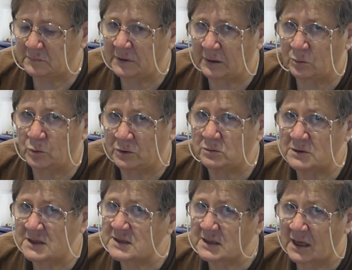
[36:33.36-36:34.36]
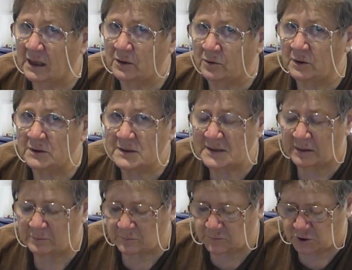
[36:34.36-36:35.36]
it will discolour it
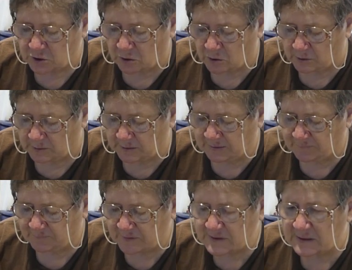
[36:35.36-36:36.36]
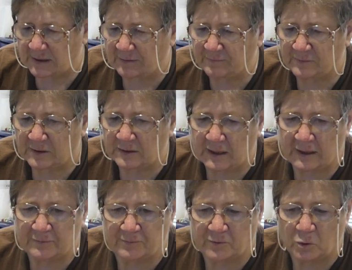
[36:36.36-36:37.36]
something shocking if it's left in
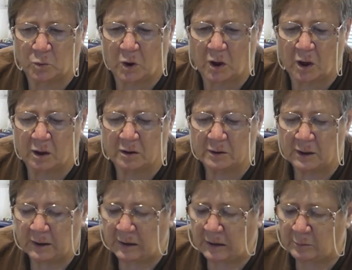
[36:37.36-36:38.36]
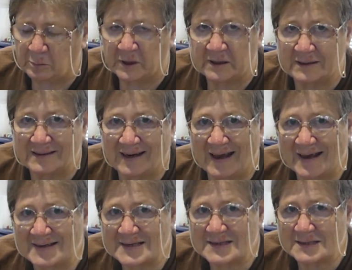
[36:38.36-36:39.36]
there for a while. But
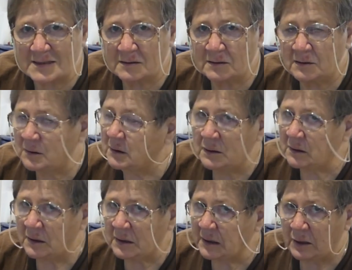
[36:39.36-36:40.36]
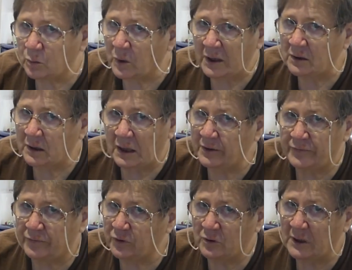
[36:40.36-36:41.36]
glass, it won't go
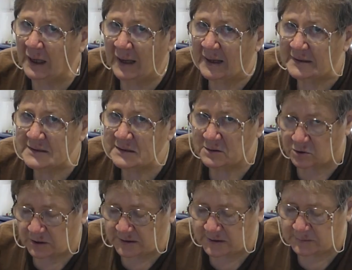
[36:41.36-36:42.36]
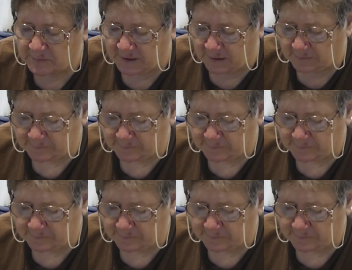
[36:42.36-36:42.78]
through glass, trust me.